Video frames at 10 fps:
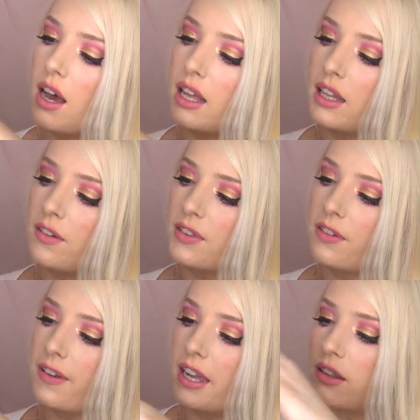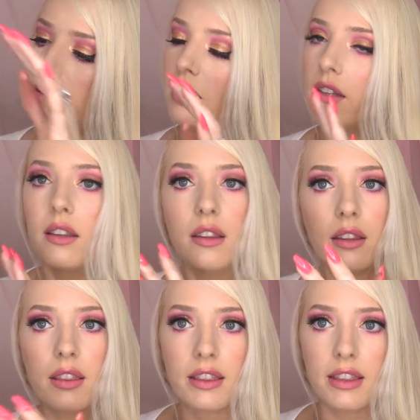I love the fact that
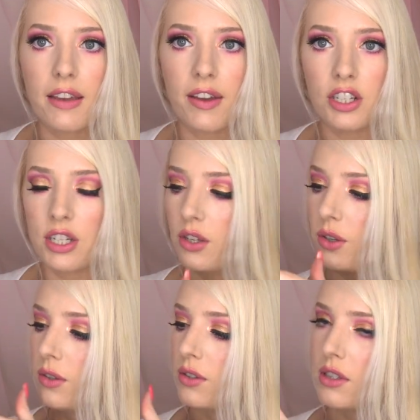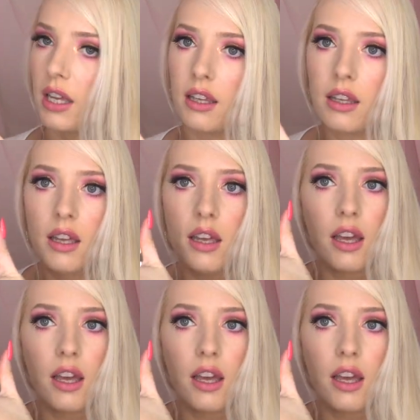they've actually used like